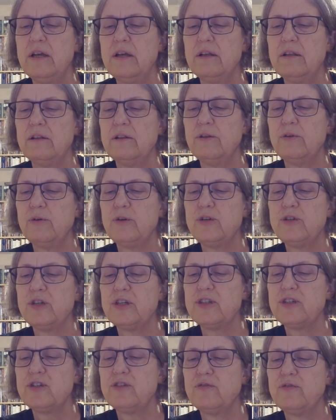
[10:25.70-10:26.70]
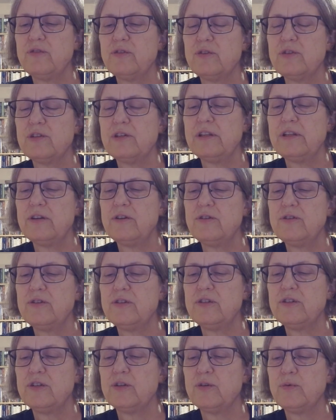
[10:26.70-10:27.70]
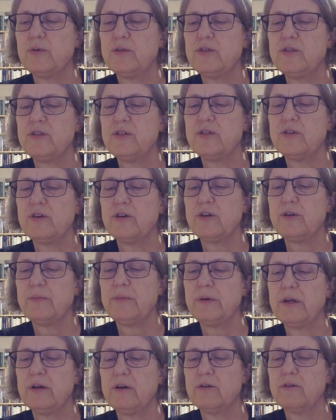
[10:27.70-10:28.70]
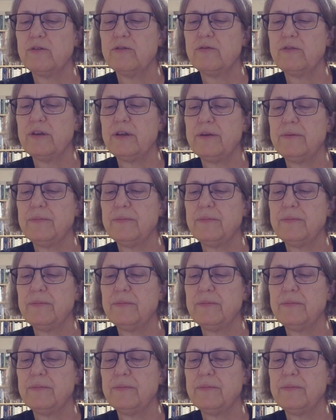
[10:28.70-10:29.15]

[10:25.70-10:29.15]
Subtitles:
Lord Chesterfield's letters, and De Quincey's autobiography.